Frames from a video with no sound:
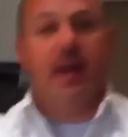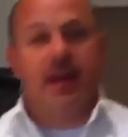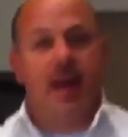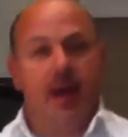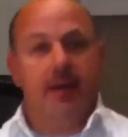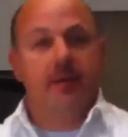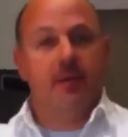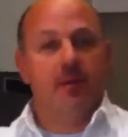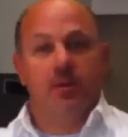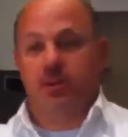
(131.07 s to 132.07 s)
get it canned,
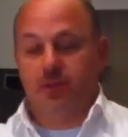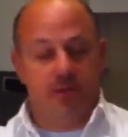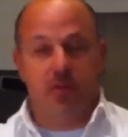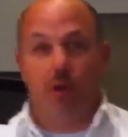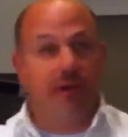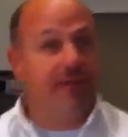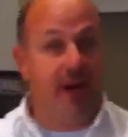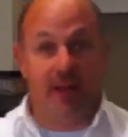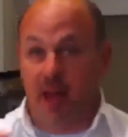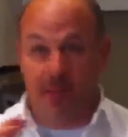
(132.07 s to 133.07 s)
which is totally
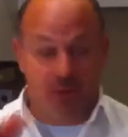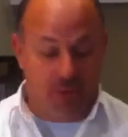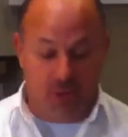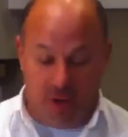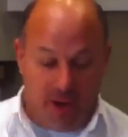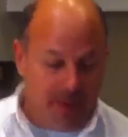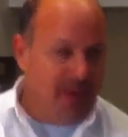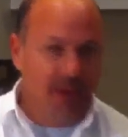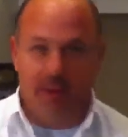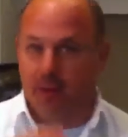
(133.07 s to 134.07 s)
fine, lobster, it's
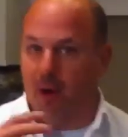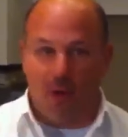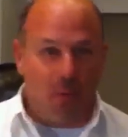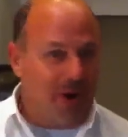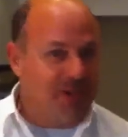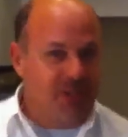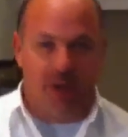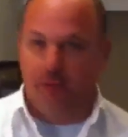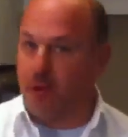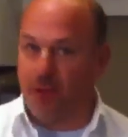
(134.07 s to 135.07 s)
great. All the work is
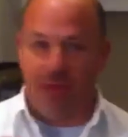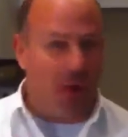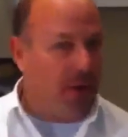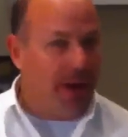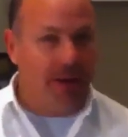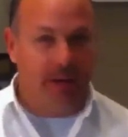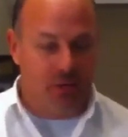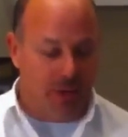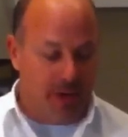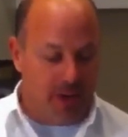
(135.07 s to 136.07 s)
done for you, you thaw it out,
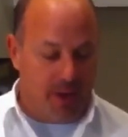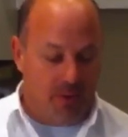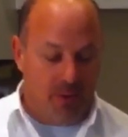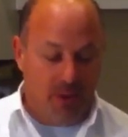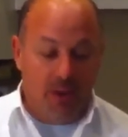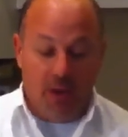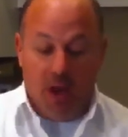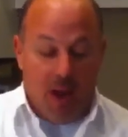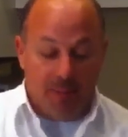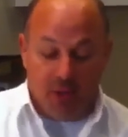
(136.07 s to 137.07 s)
it's ready to go.
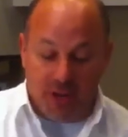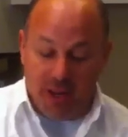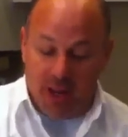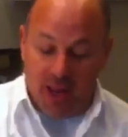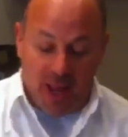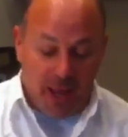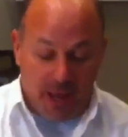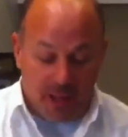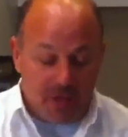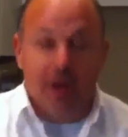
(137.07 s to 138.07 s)

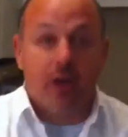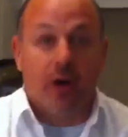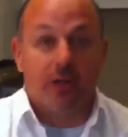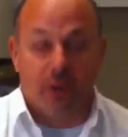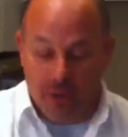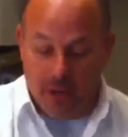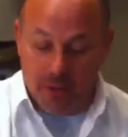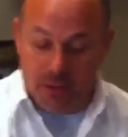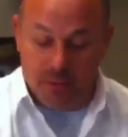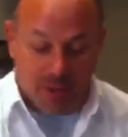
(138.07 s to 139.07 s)
It's already cooked, so all you're
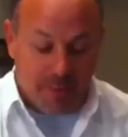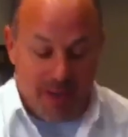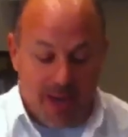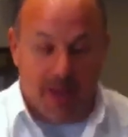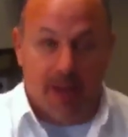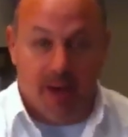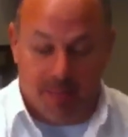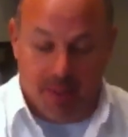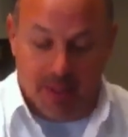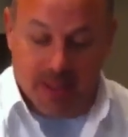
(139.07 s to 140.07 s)
going to do is really be heating it
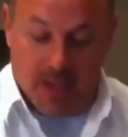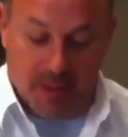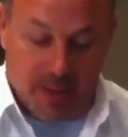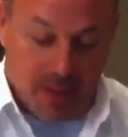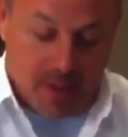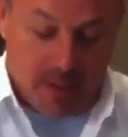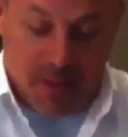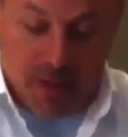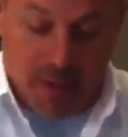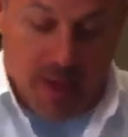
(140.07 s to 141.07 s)
up inside the
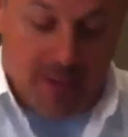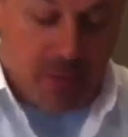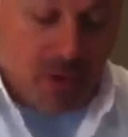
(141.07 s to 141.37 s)
heavy